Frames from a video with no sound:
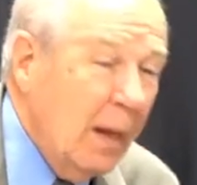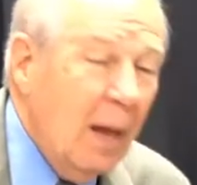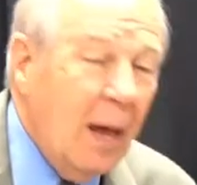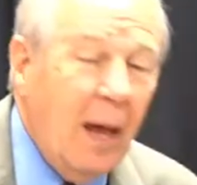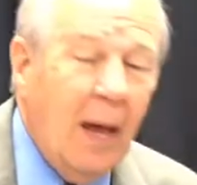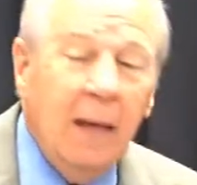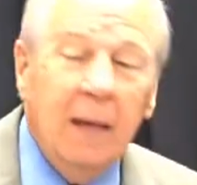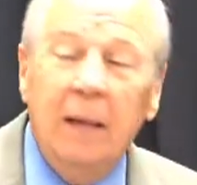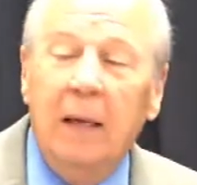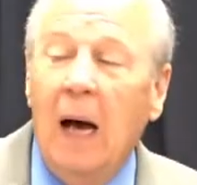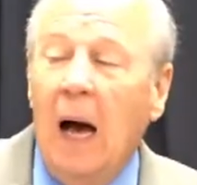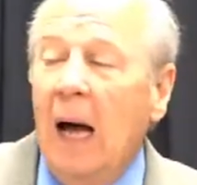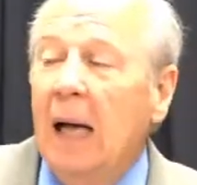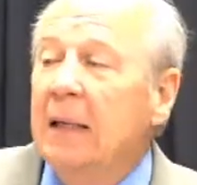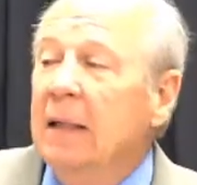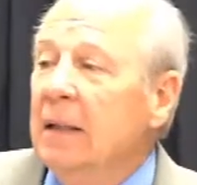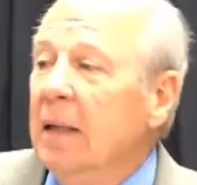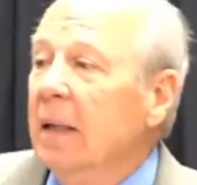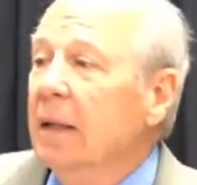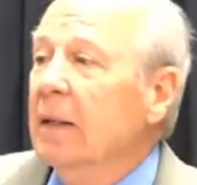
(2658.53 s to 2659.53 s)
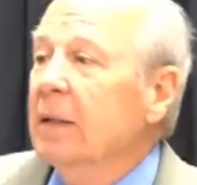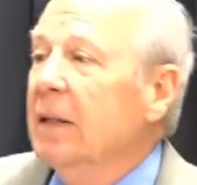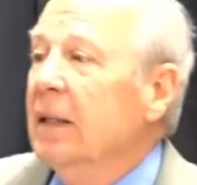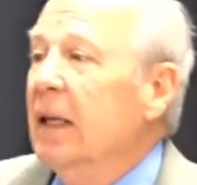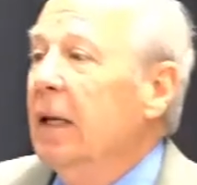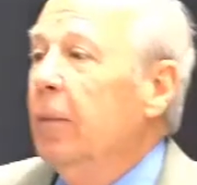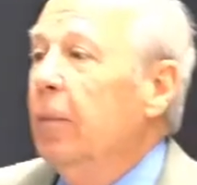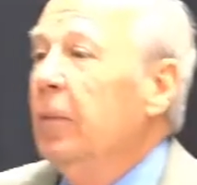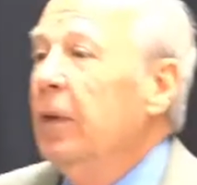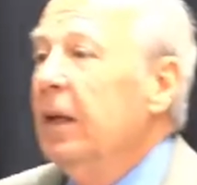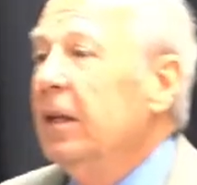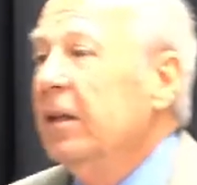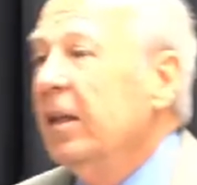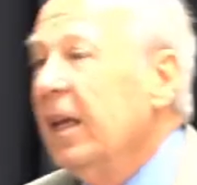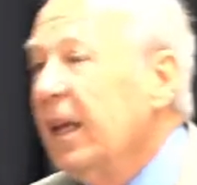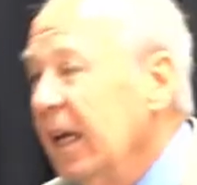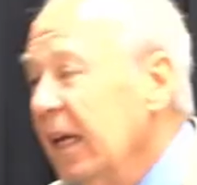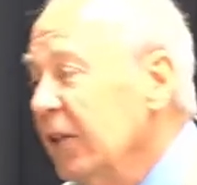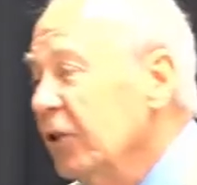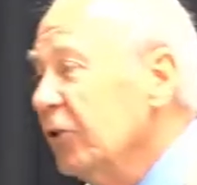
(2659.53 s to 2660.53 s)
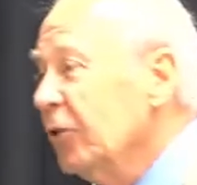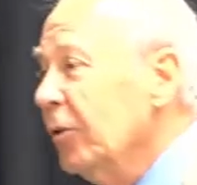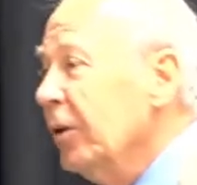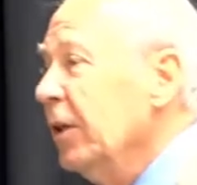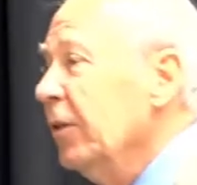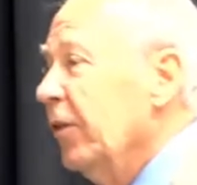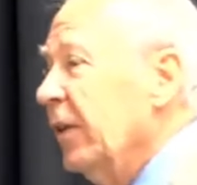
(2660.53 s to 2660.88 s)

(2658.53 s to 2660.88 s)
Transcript: And God tells him that the history of